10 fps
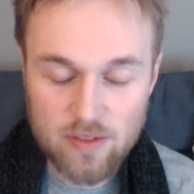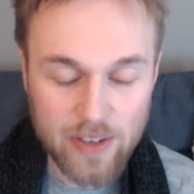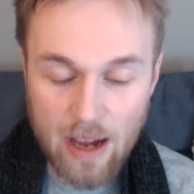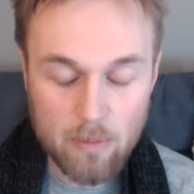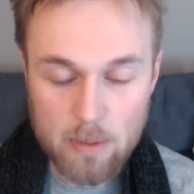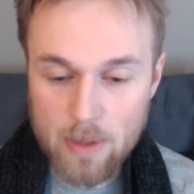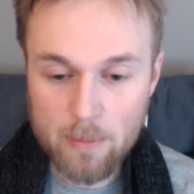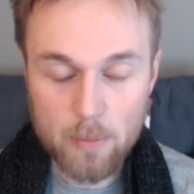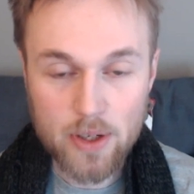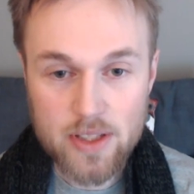family
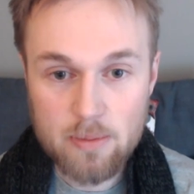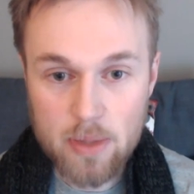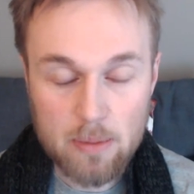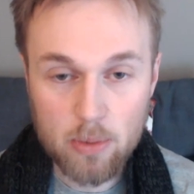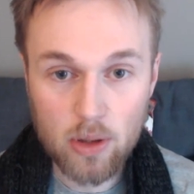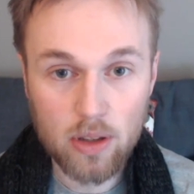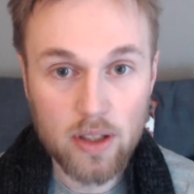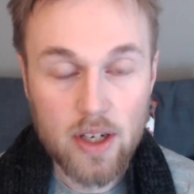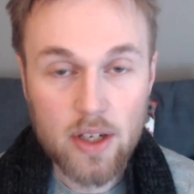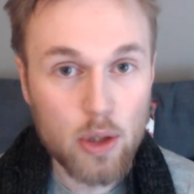members and people
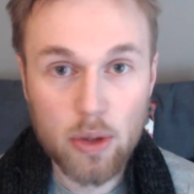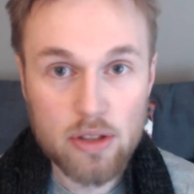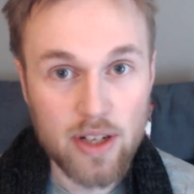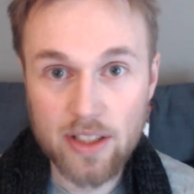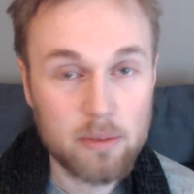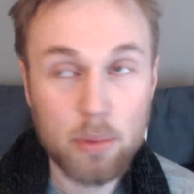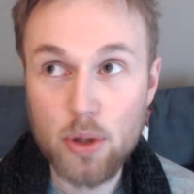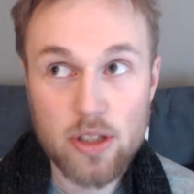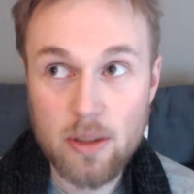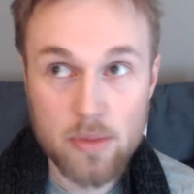who are trying to
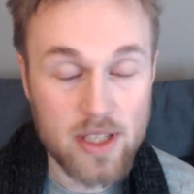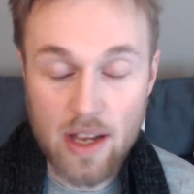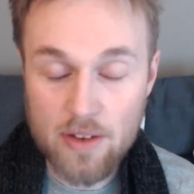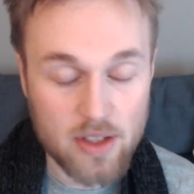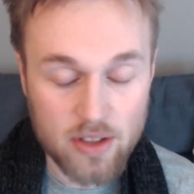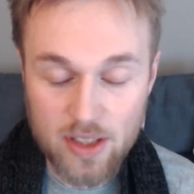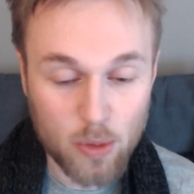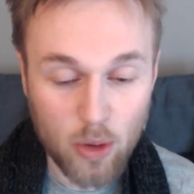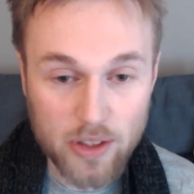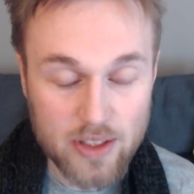push themselves on
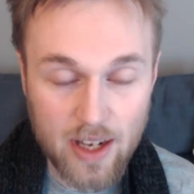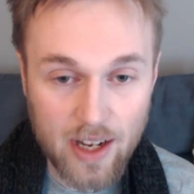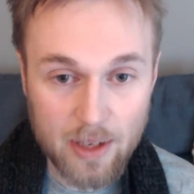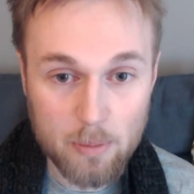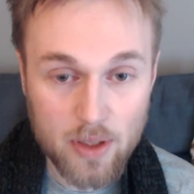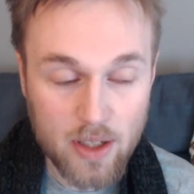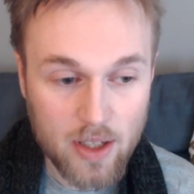you all the time?